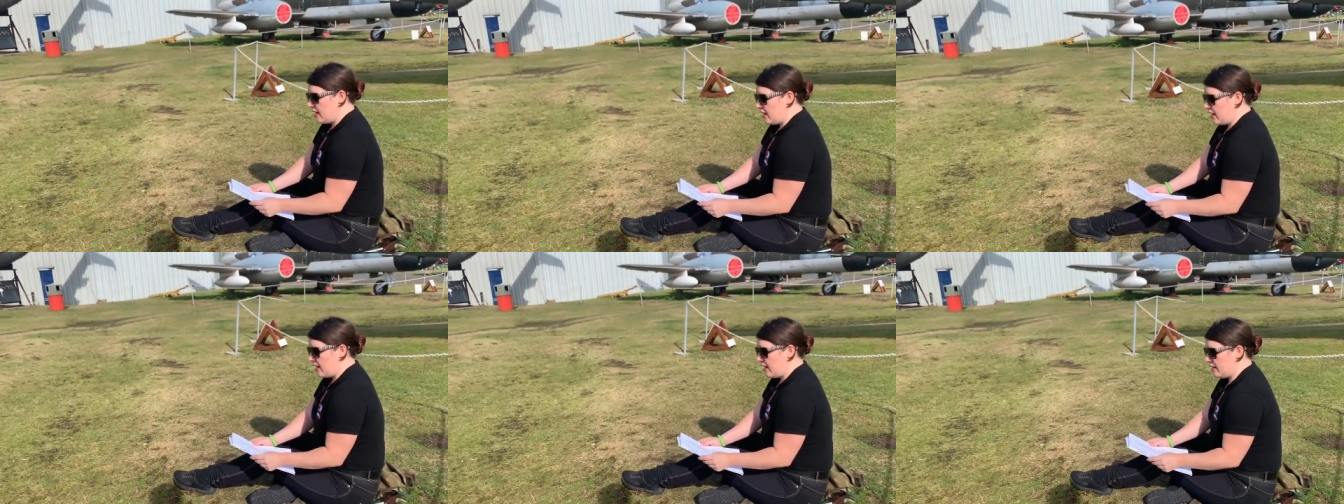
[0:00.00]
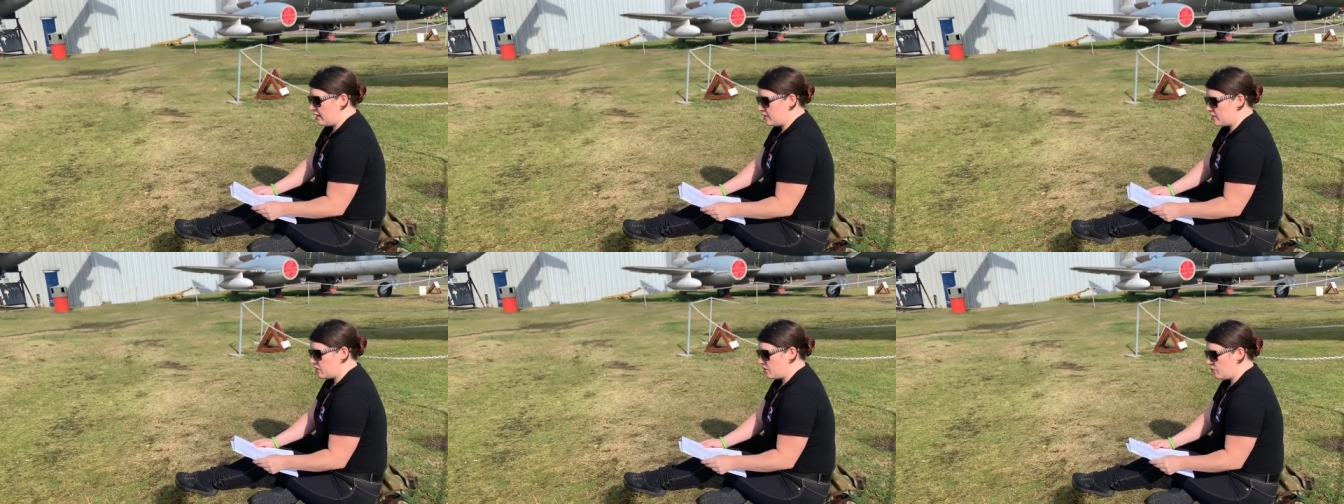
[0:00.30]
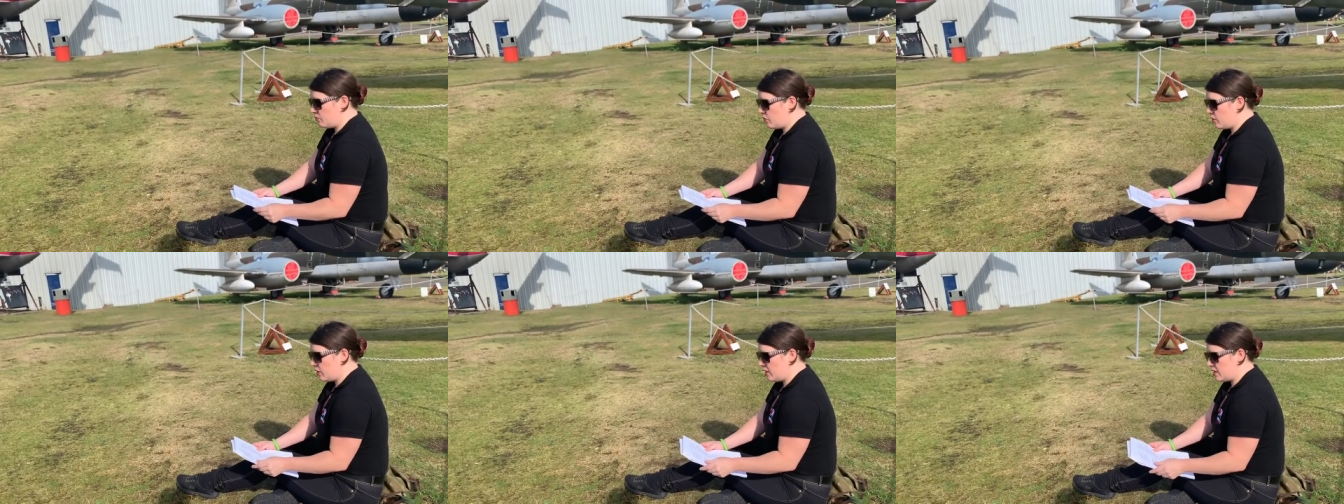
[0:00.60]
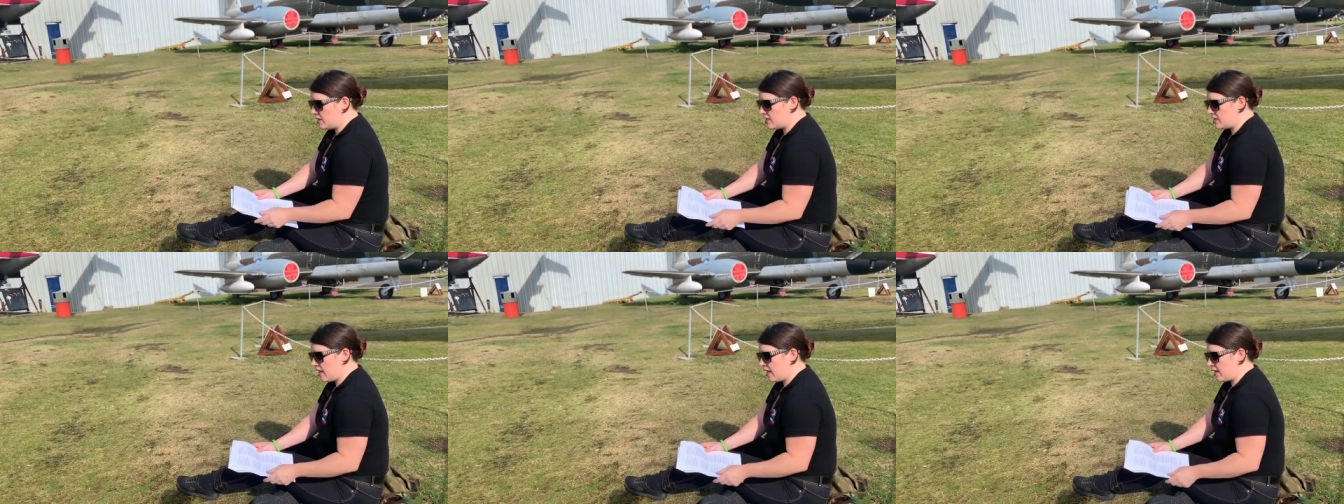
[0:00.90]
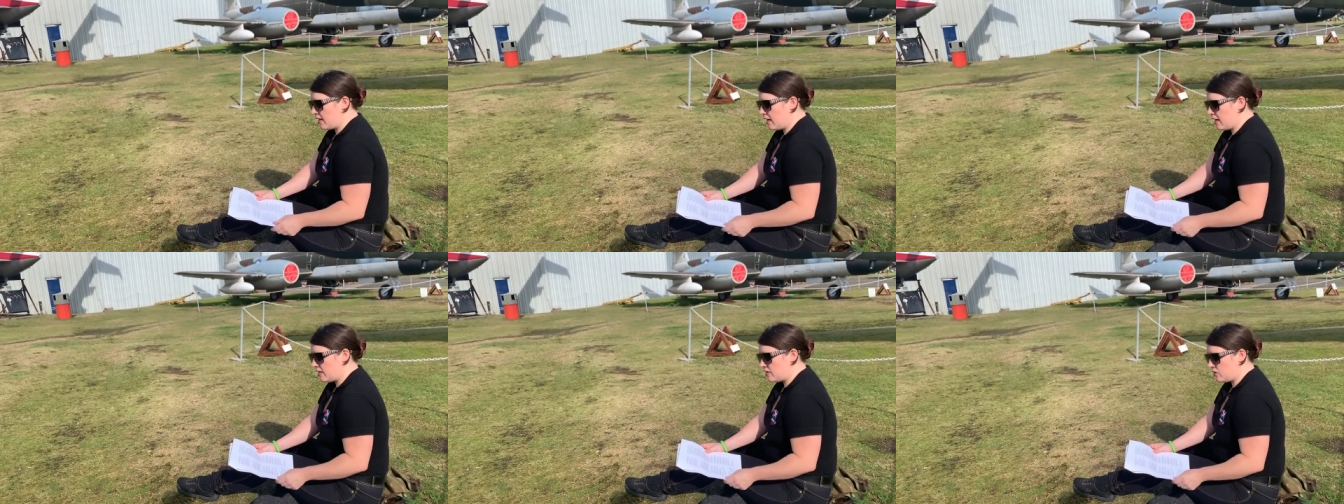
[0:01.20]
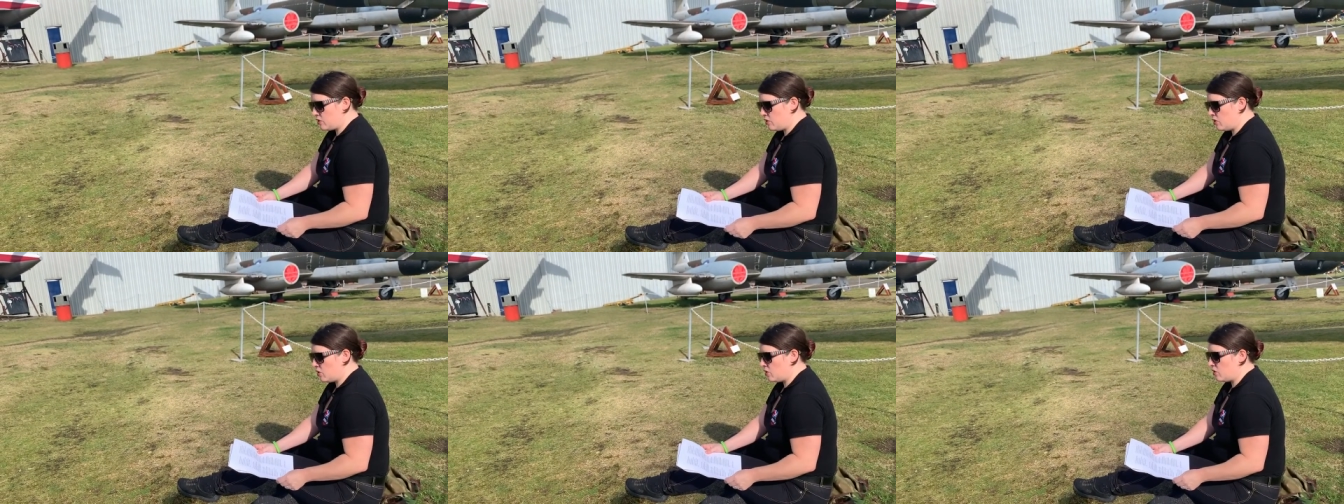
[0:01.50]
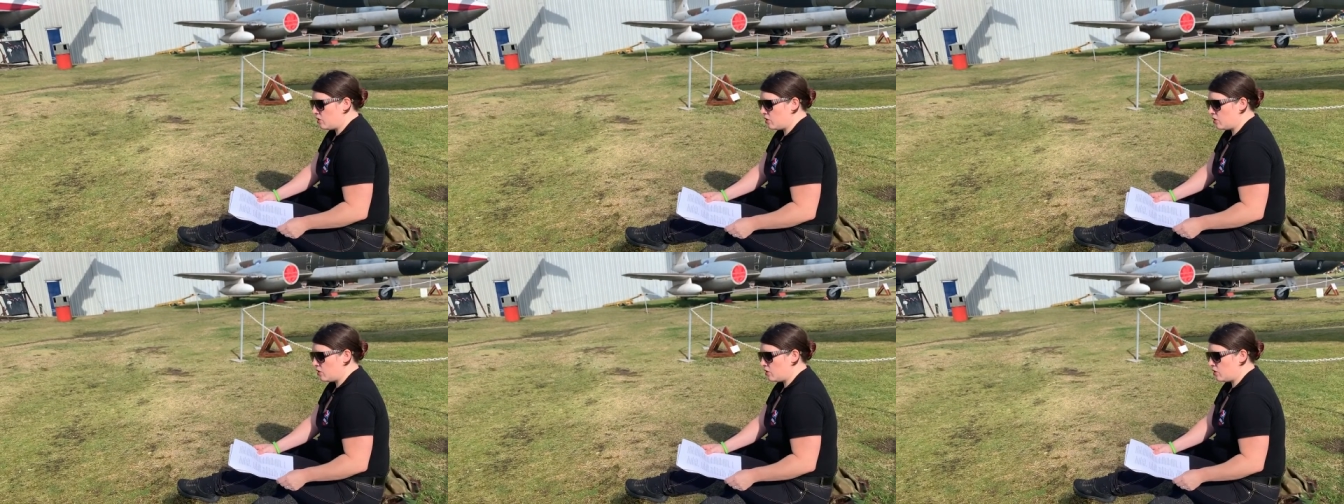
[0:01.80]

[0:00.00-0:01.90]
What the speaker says: and as the royal assent has not,